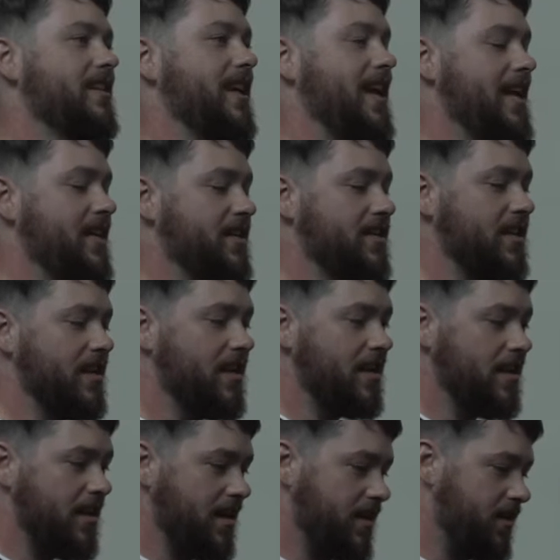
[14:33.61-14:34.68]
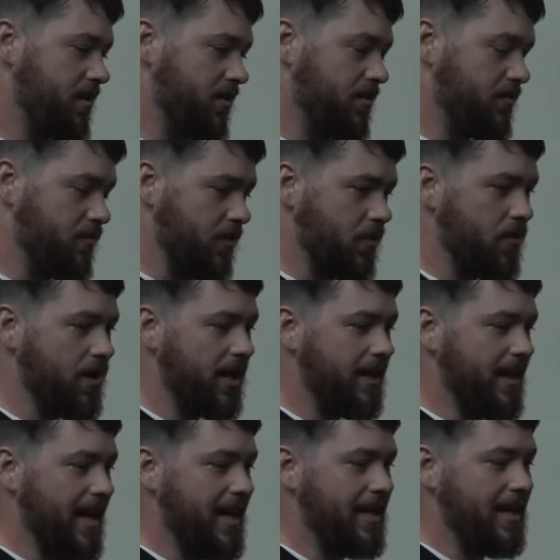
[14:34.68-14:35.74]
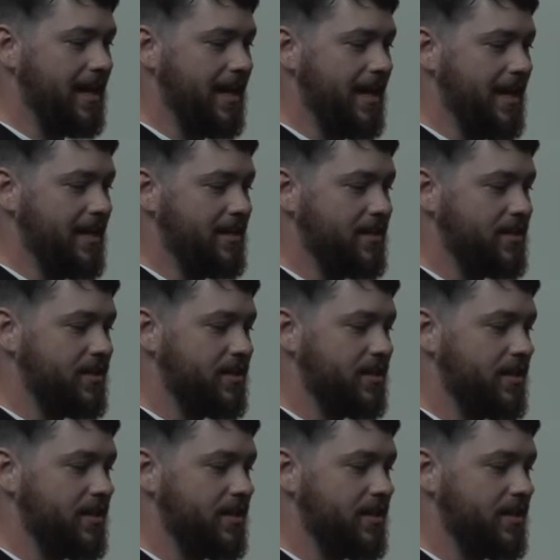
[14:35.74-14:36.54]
And you're recording that, and